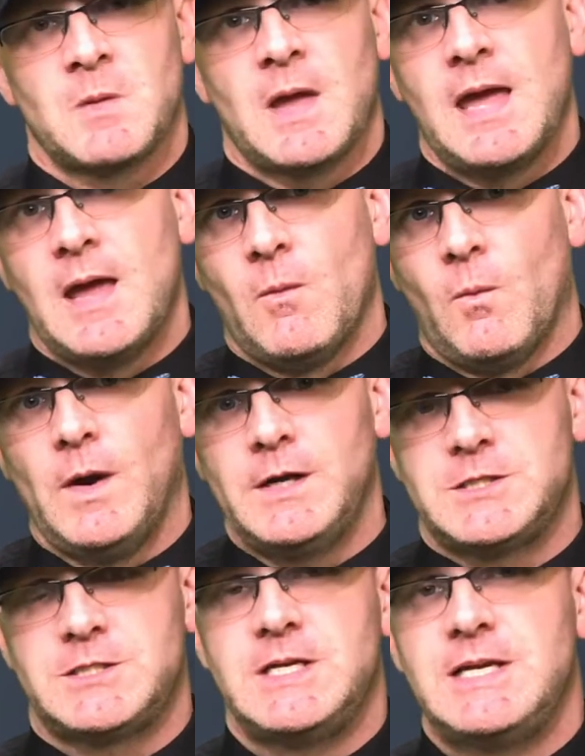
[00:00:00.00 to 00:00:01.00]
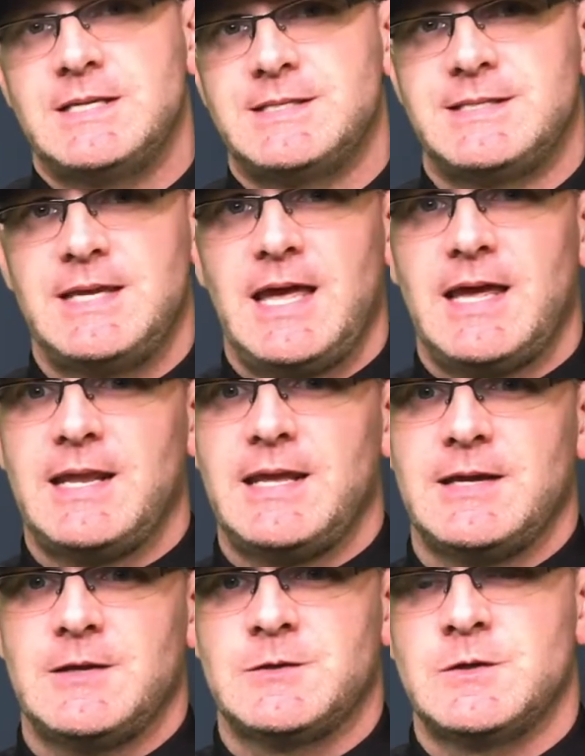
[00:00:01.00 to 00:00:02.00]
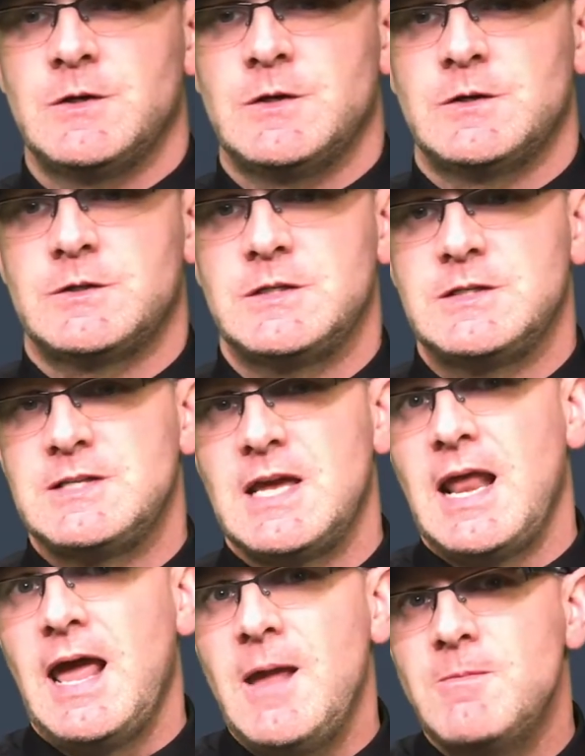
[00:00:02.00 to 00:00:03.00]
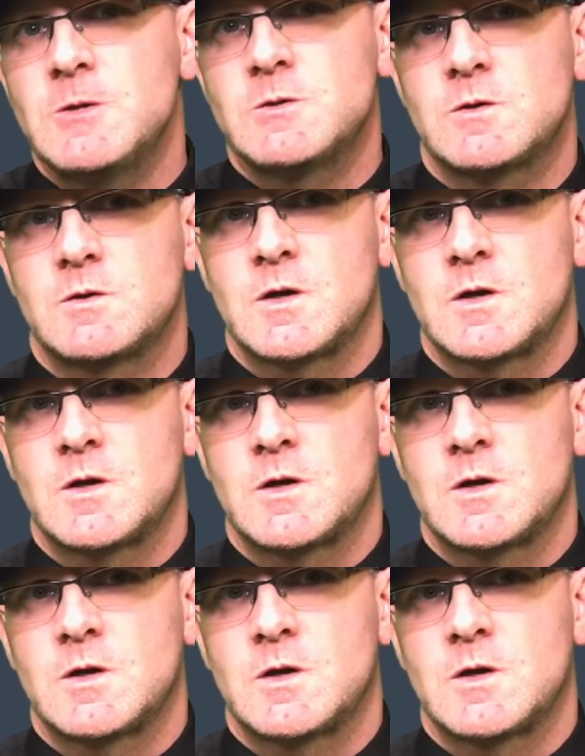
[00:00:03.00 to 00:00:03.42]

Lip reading: And what she has said is, she said, "Hey, Mr.